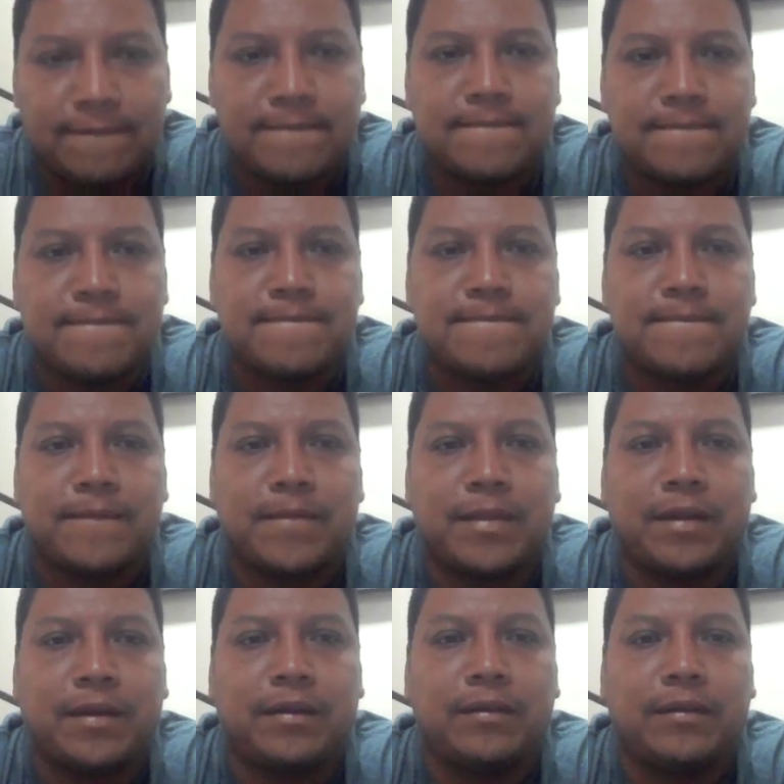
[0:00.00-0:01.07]
All right, thank
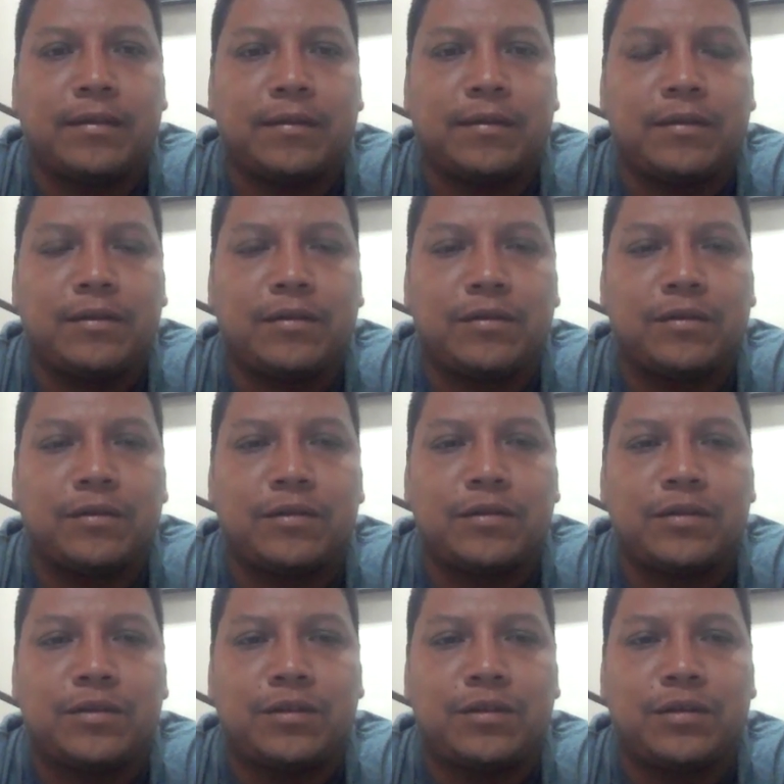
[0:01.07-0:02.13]
you so much. Is there
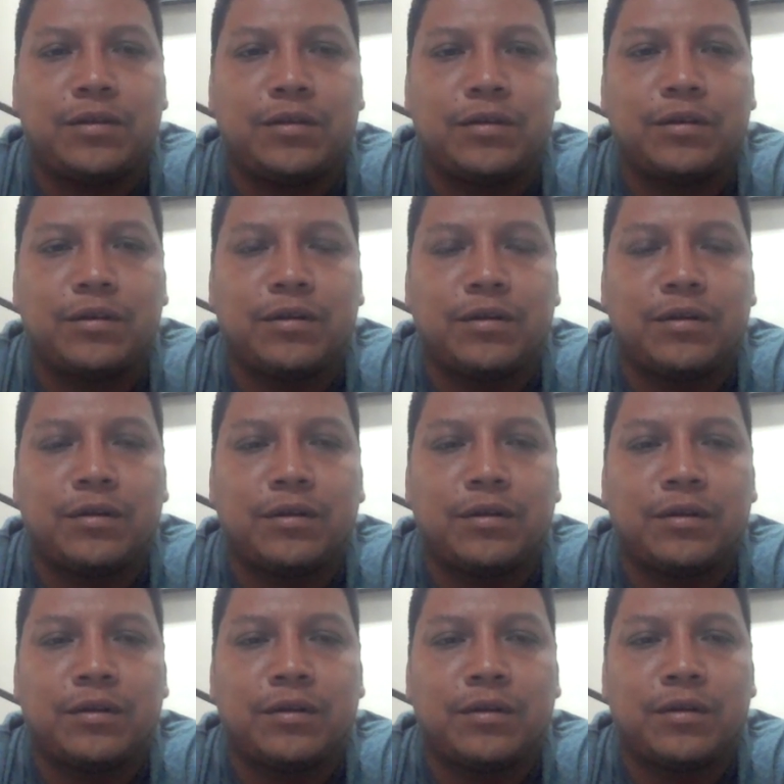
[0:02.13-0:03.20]
anything else you would like to
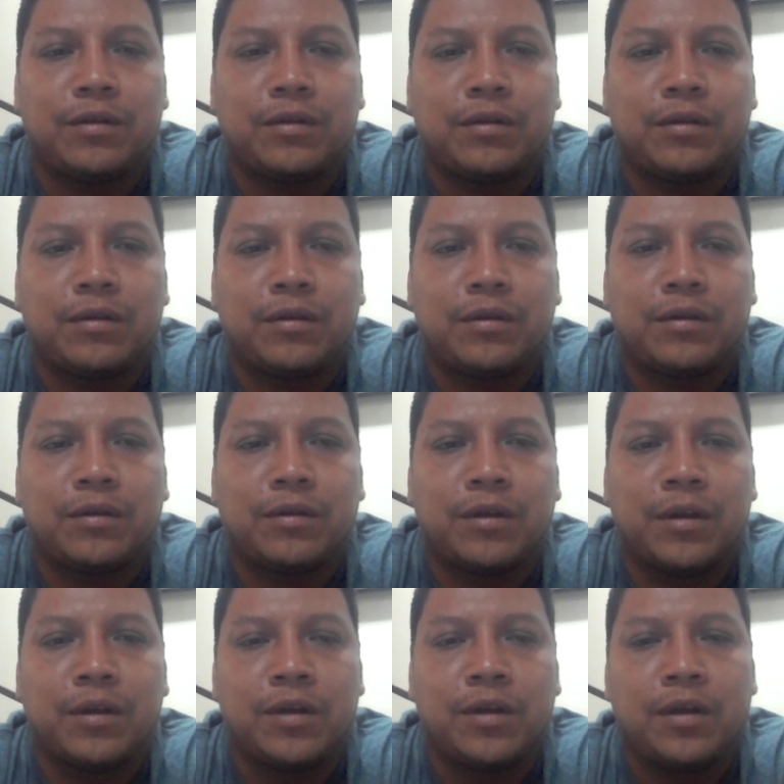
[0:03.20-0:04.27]
add?
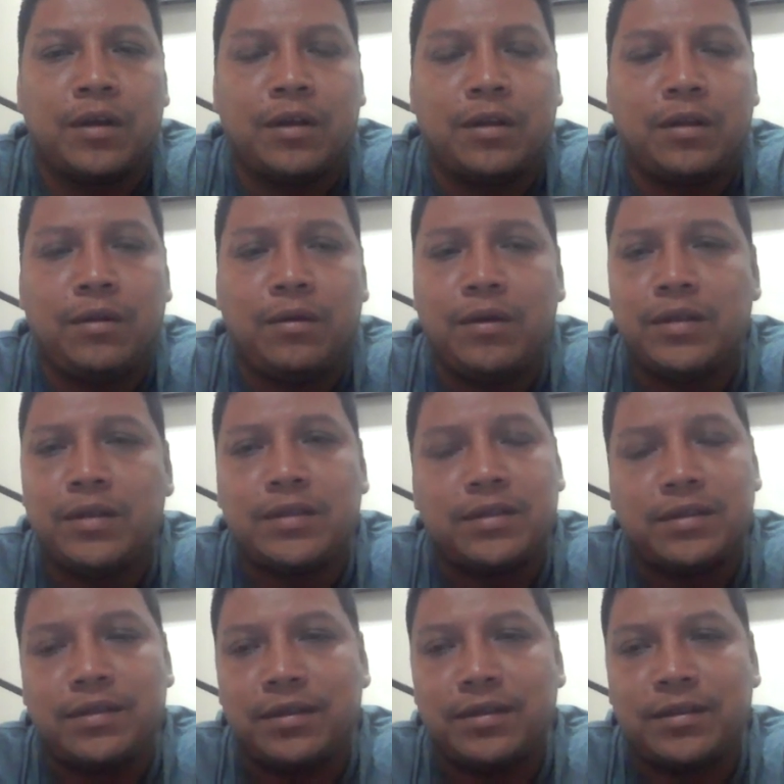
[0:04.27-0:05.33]
No,
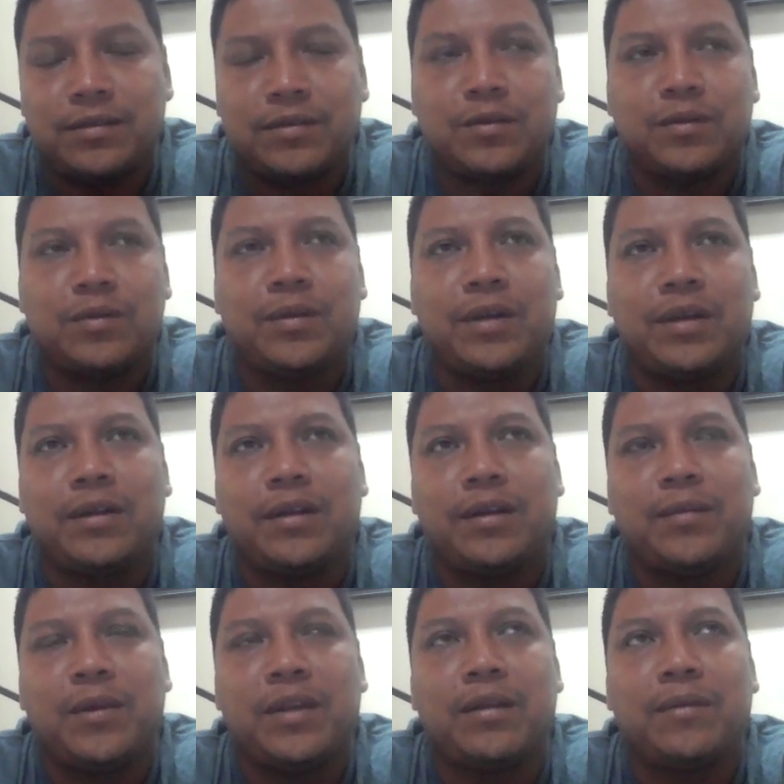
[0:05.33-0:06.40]
it's good, and
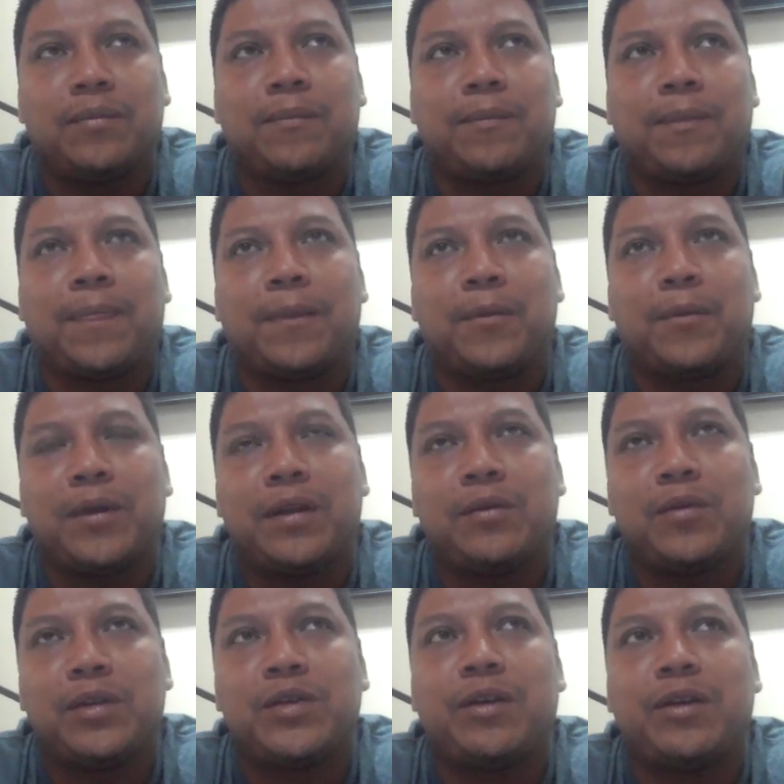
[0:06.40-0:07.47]
I mean, we
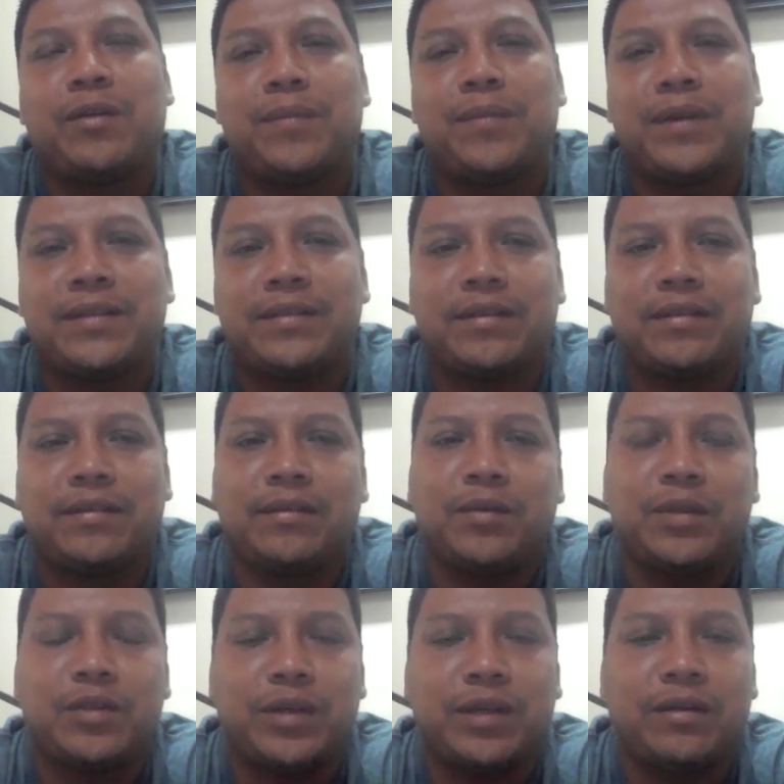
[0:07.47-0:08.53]
try our best, and
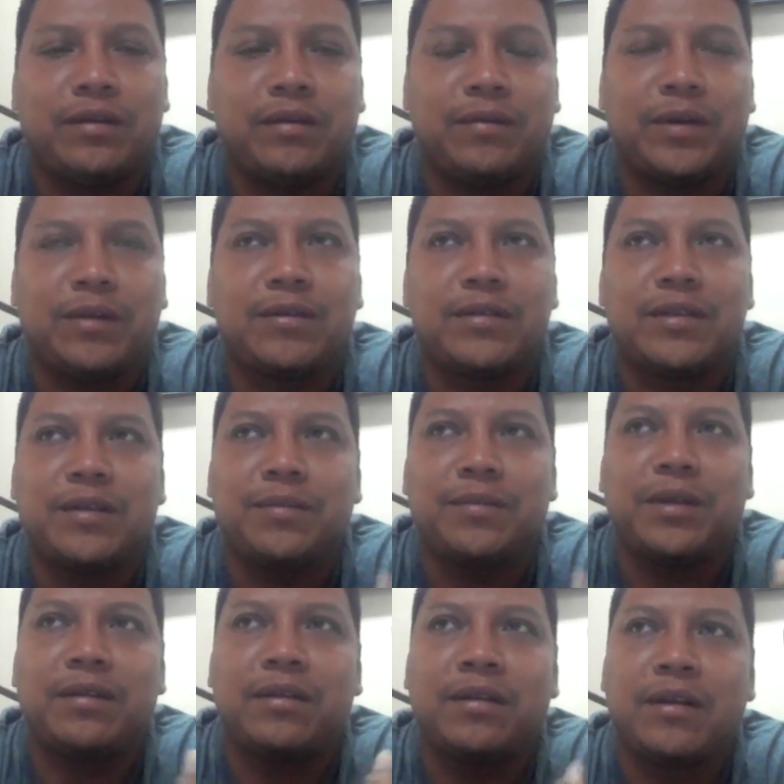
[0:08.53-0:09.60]
we try, because I
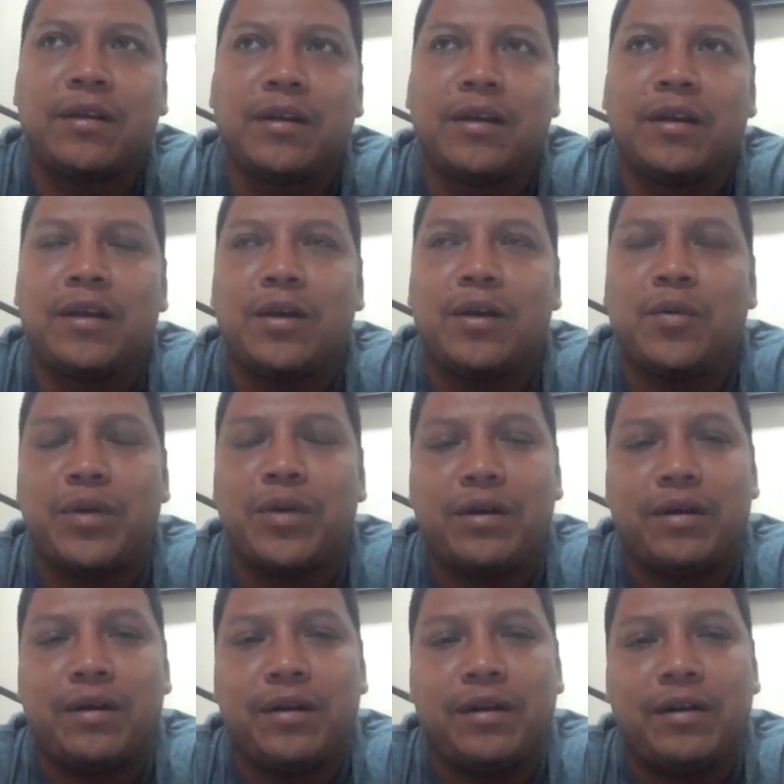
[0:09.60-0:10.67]
mean, we
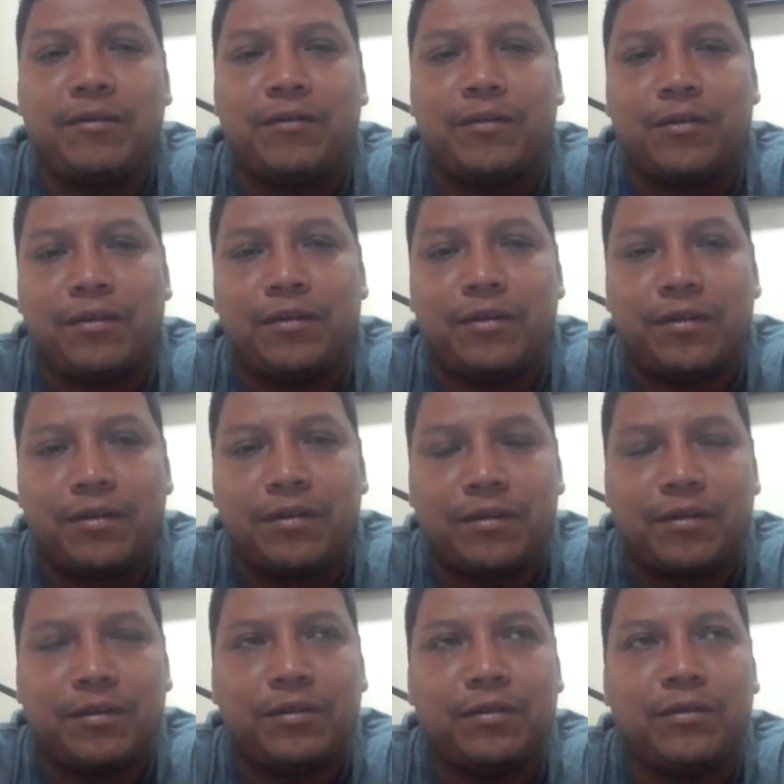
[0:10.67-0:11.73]
are here to
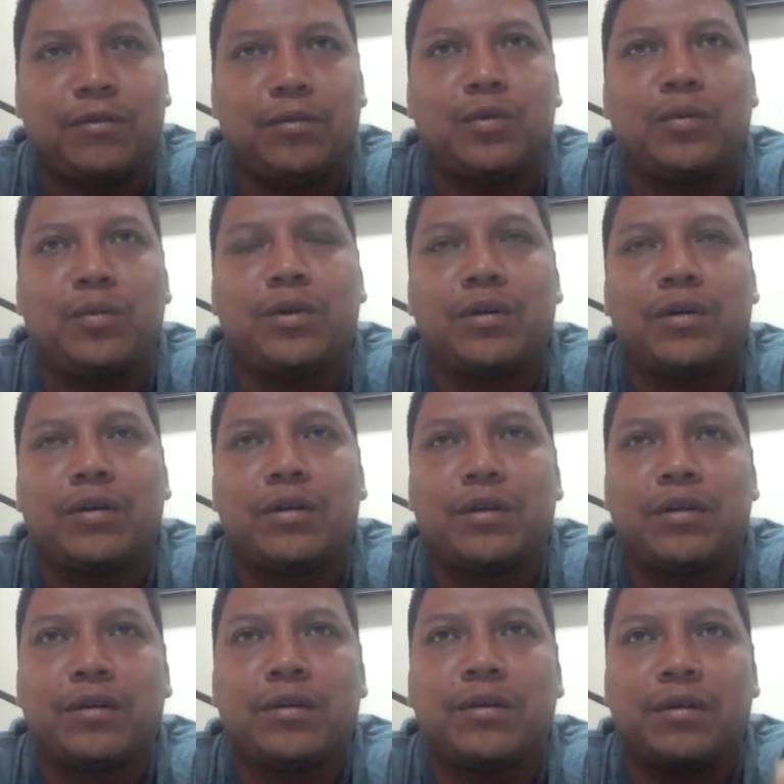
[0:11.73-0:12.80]
work
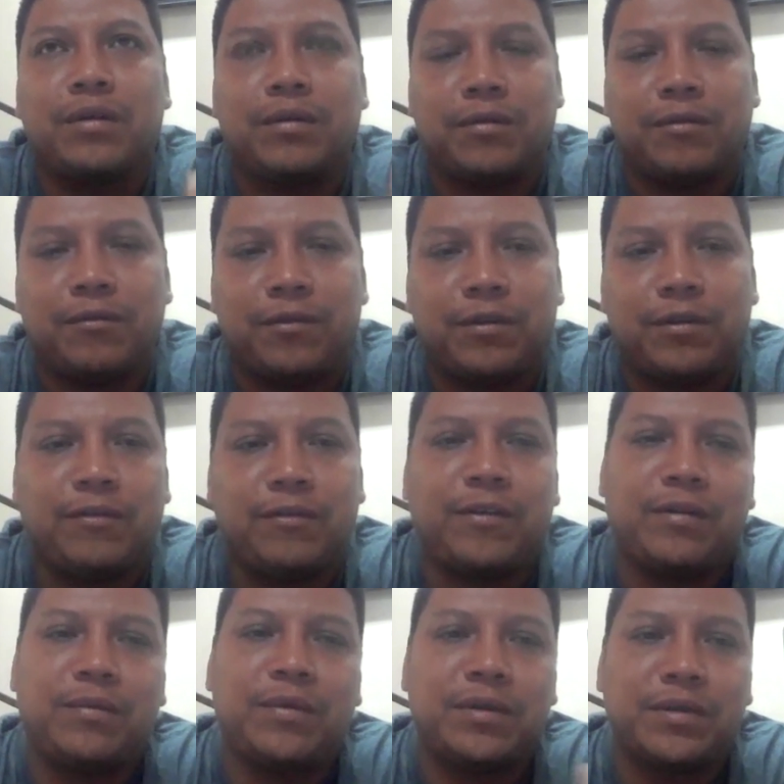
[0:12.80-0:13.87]
for the
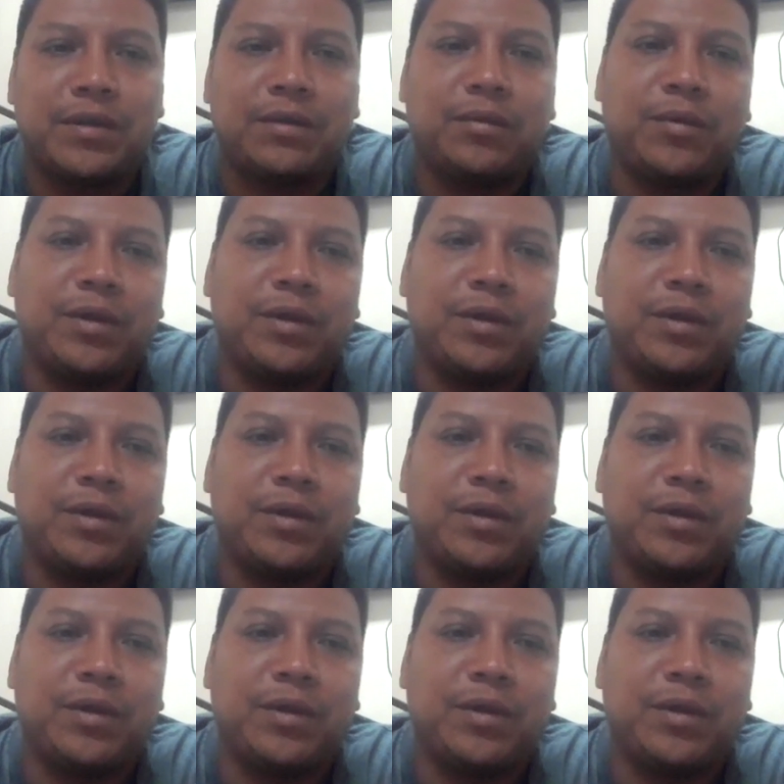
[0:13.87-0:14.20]
farmers.